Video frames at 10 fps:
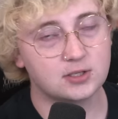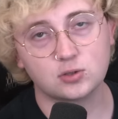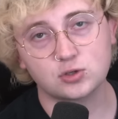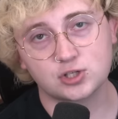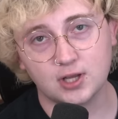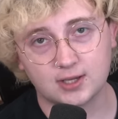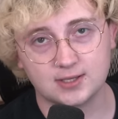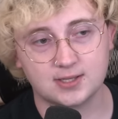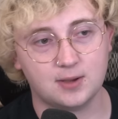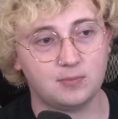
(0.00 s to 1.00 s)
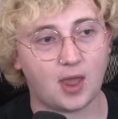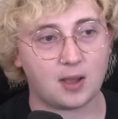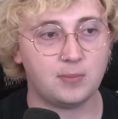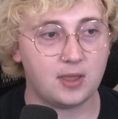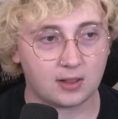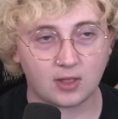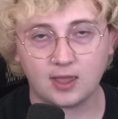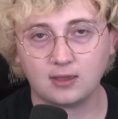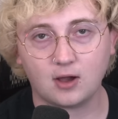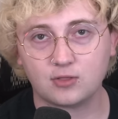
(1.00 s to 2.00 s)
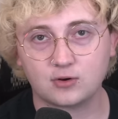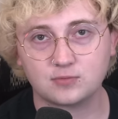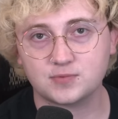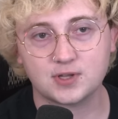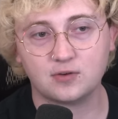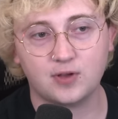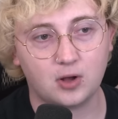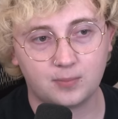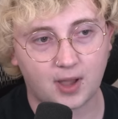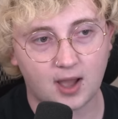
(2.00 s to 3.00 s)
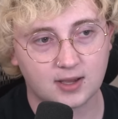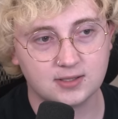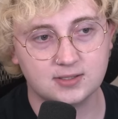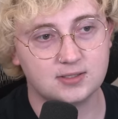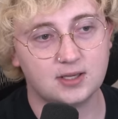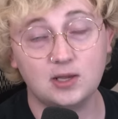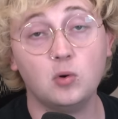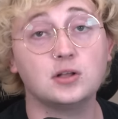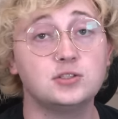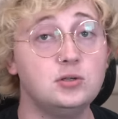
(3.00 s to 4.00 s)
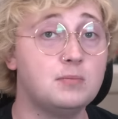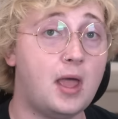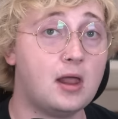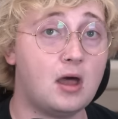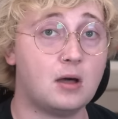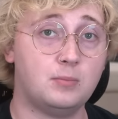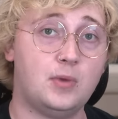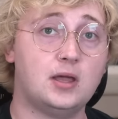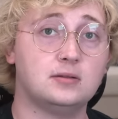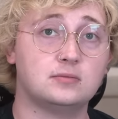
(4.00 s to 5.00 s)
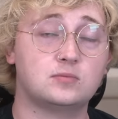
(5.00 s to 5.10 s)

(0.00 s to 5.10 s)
His whole shtick is him not being like other self help guys. He wants you to man up and